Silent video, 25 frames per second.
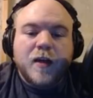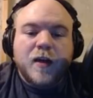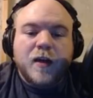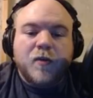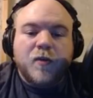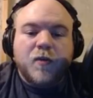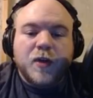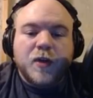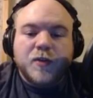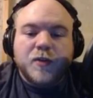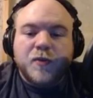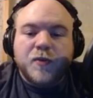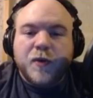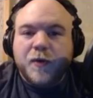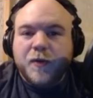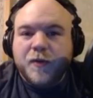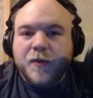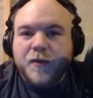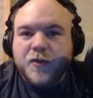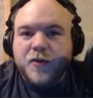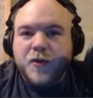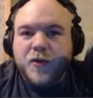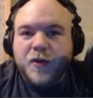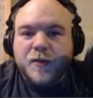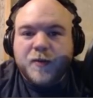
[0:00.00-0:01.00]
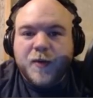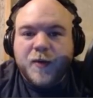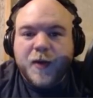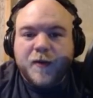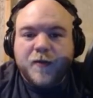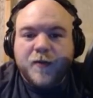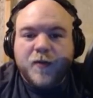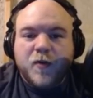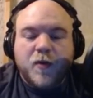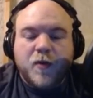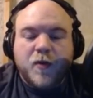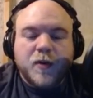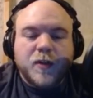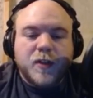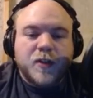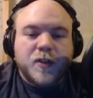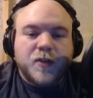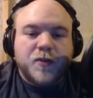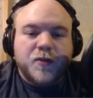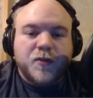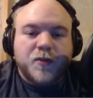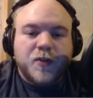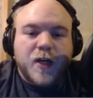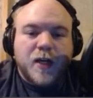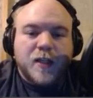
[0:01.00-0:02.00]
120 with a choice band, of course, it
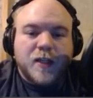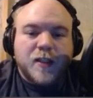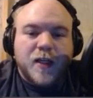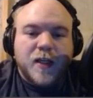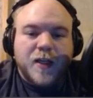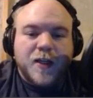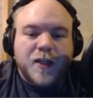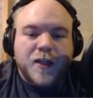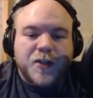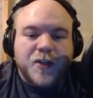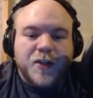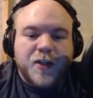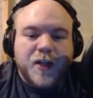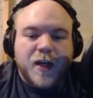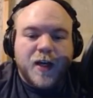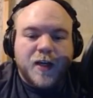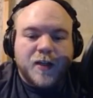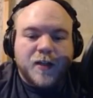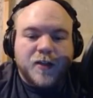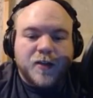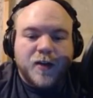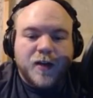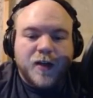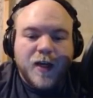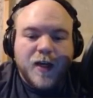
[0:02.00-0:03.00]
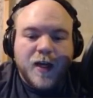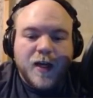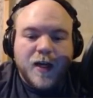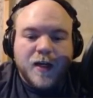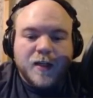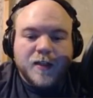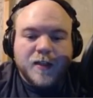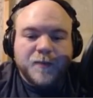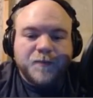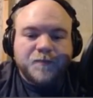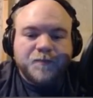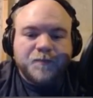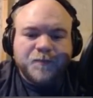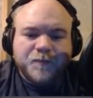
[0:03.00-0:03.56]
2-shots any GX or EX,